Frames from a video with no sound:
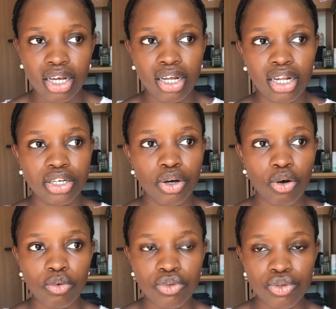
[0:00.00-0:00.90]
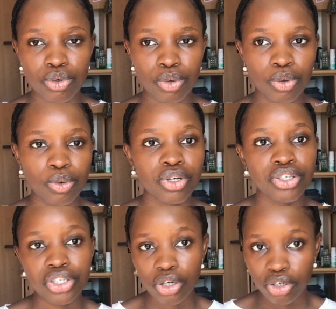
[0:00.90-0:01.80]
and also
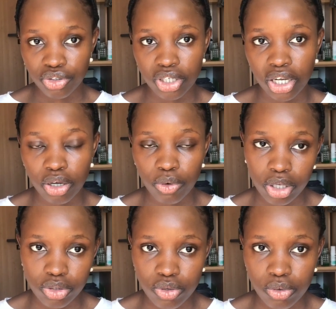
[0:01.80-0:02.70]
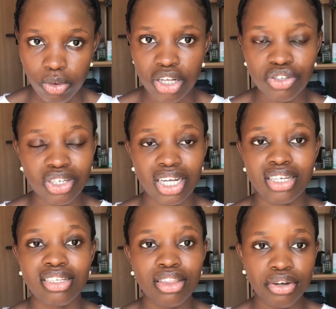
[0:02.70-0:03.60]
the country that you're going to, ensure that
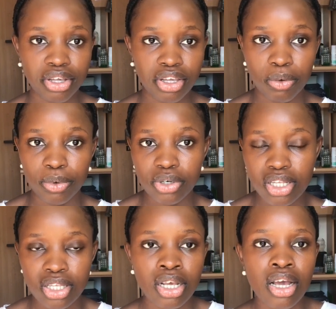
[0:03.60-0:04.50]
these three keywords